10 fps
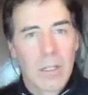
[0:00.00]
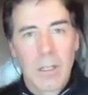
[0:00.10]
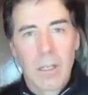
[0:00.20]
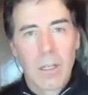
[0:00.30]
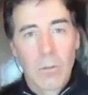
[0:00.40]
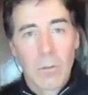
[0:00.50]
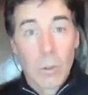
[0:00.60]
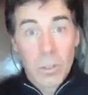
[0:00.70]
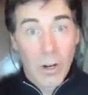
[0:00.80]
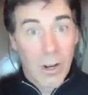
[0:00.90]

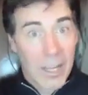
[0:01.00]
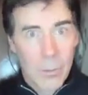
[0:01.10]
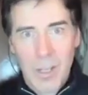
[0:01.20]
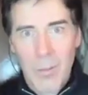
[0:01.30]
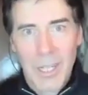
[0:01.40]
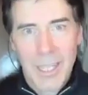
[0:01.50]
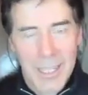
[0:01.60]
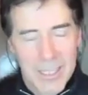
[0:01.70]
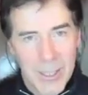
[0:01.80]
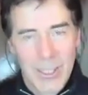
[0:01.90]
lose our equanimity,
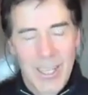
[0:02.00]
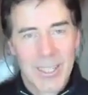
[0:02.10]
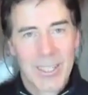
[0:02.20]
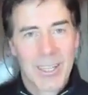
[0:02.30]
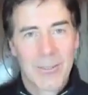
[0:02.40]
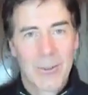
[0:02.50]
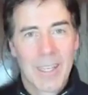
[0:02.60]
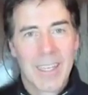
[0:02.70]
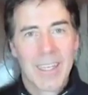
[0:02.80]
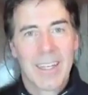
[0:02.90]
as you said, then
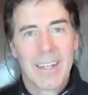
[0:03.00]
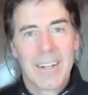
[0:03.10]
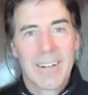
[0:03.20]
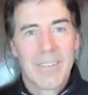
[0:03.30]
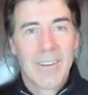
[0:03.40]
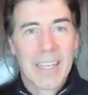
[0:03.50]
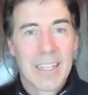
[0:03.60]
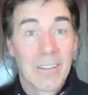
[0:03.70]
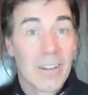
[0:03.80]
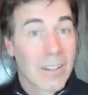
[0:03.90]
we
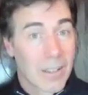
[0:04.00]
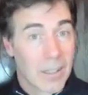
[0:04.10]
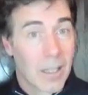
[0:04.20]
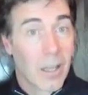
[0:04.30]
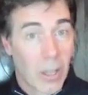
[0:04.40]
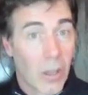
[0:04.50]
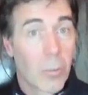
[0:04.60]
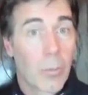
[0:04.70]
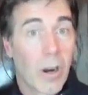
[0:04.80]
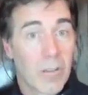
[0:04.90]
can look. The
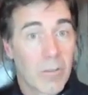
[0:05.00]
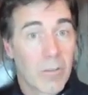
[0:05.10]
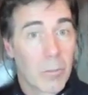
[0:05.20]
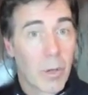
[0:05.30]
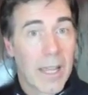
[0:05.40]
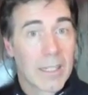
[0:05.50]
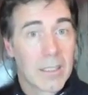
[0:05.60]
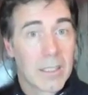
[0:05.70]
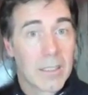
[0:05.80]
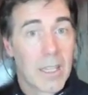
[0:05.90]
other part of practice
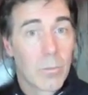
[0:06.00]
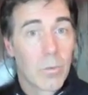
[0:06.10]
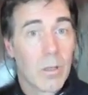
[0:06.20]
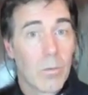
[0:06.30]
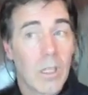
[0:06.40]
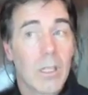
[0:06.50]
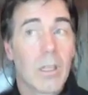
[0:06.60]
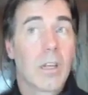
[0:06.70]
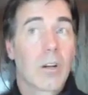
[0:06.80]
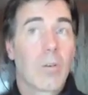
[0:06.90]
is then we
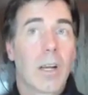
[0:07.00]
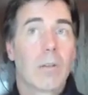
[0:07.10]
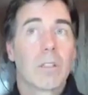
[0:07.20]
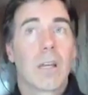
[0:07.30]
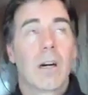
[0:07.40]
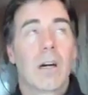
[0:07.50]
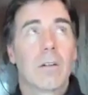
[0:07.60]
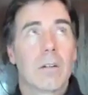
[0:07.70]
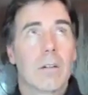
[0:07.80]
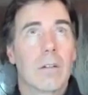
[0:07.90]
inquire and we say,
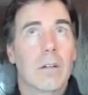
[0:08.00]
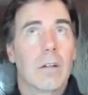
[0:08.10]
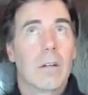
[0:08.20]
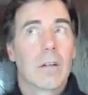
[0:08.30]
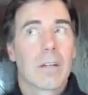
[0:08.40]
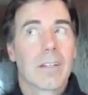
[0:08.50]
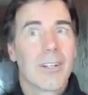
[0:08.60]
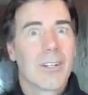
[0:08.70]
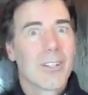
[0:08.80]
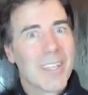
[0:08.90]
oh,
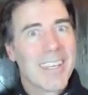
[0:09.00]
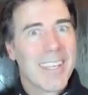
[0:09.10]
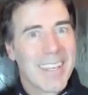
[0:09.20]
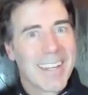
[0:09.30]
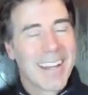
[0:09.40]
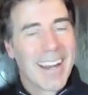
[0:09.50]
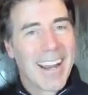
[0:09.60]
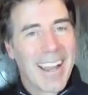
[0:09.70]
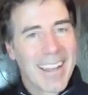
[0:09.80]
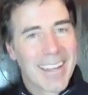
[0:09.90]
clearly
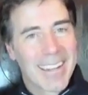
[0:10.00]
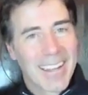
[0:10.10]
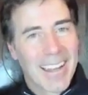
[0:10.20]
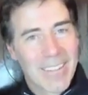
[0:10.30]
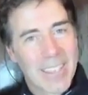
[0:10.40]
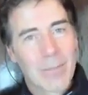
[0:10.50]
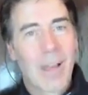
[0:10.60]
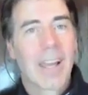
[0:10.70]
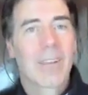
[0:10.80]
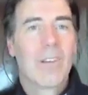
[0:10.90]
I lost
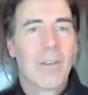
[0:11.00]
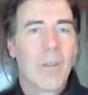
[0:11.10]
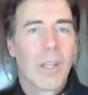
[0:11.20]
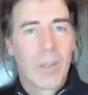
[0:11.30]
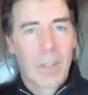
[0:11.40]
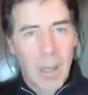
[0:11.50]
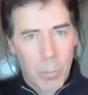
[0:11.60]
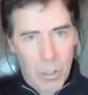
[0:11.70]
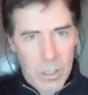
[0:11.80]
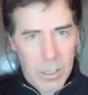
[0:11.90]
my equanimity when that
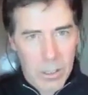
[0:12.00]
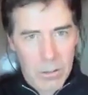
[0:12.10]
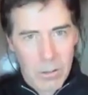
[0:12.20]
person